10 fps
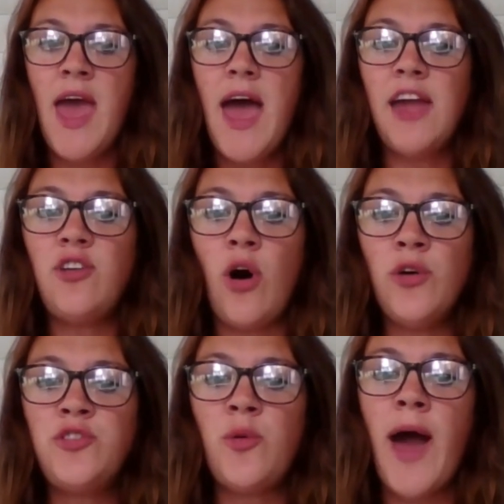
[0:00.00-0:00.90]
and
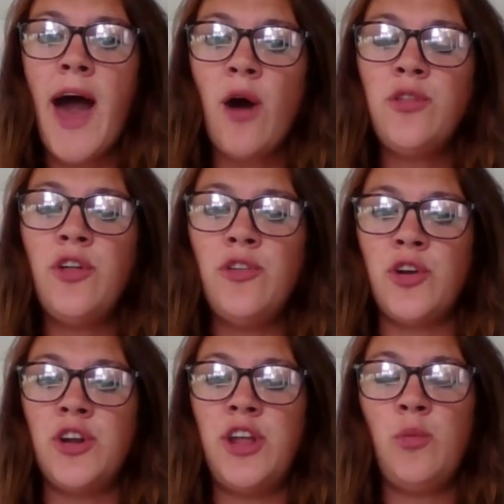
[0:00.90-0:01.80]
also how the
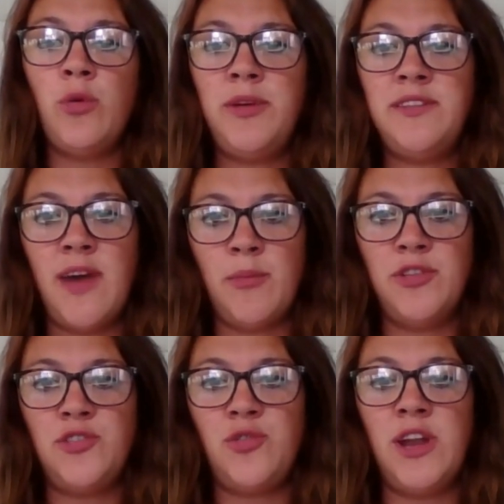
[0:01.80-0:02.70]
learning will be
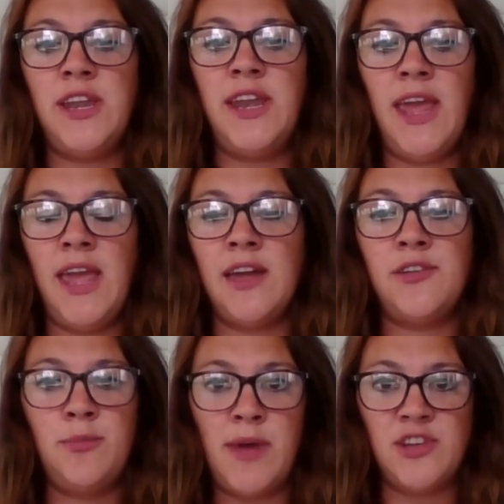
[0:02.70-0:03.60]
demonstrated
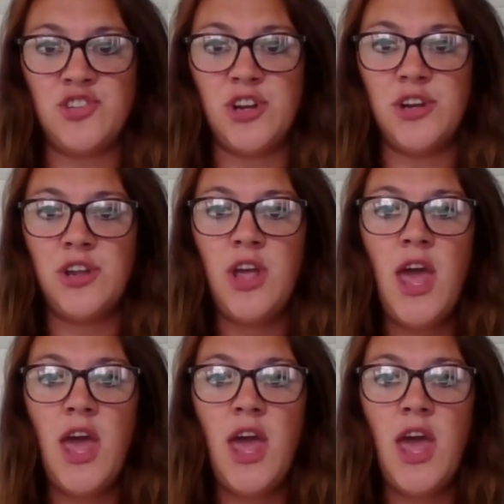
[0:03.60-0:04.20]
and measured.